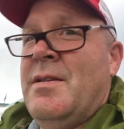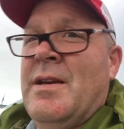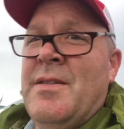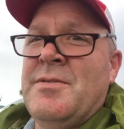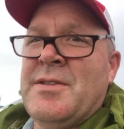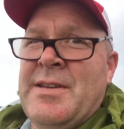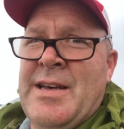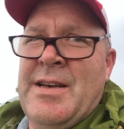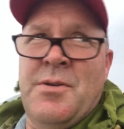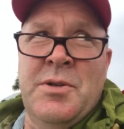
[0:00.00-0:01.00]
Yeah, there's a
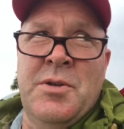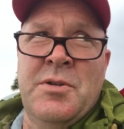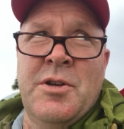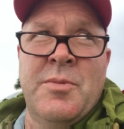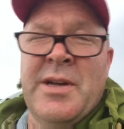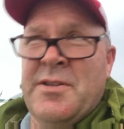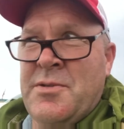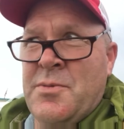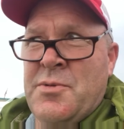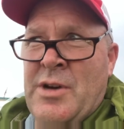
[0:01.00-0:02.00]
guy on YouTube I
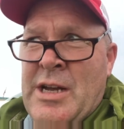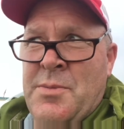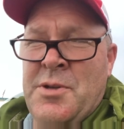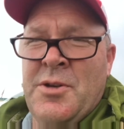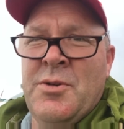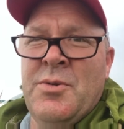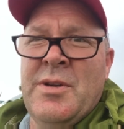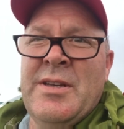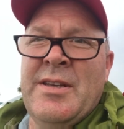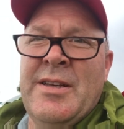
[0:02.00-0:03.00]
just subscribed to.
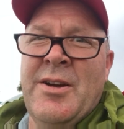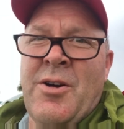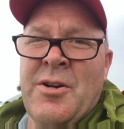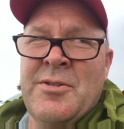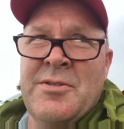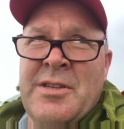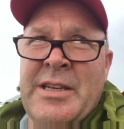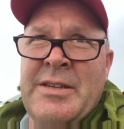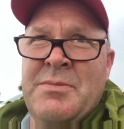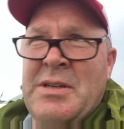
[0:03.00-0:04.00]
He, he gardens and
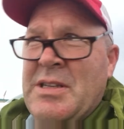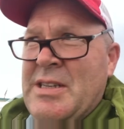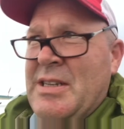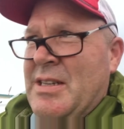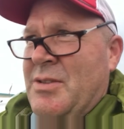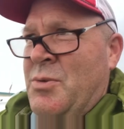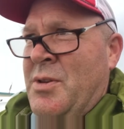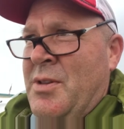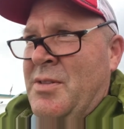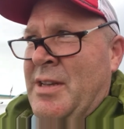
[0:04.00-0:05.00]
he,
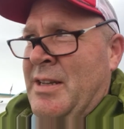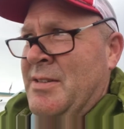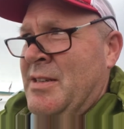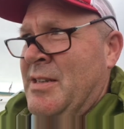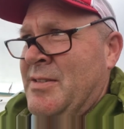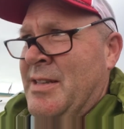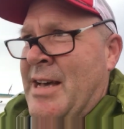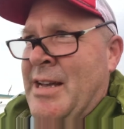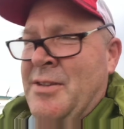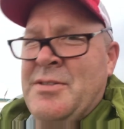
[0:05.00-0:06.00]
one of the things in his
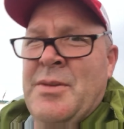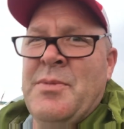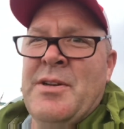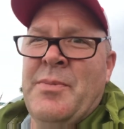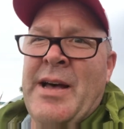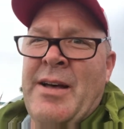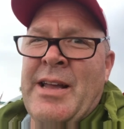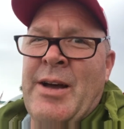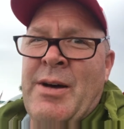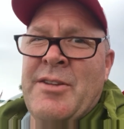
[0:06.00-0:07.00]
title is something
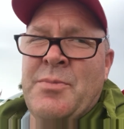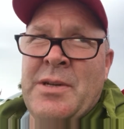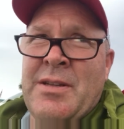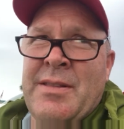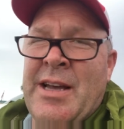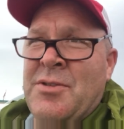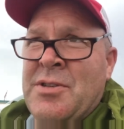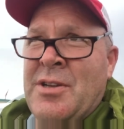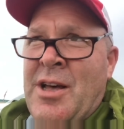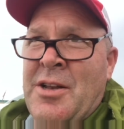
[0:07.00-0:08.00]
about how I spent a
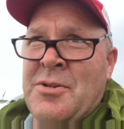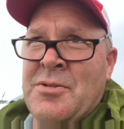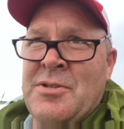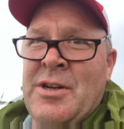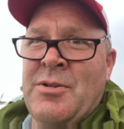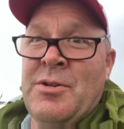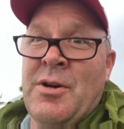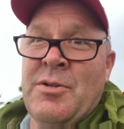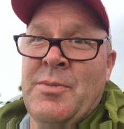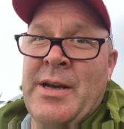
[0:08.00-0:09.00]
thousand dollars, you know, to
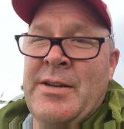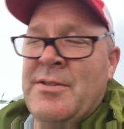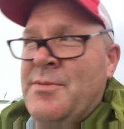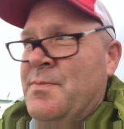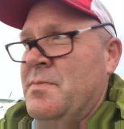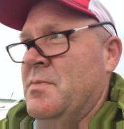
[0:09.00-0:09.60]
grow tomatoes.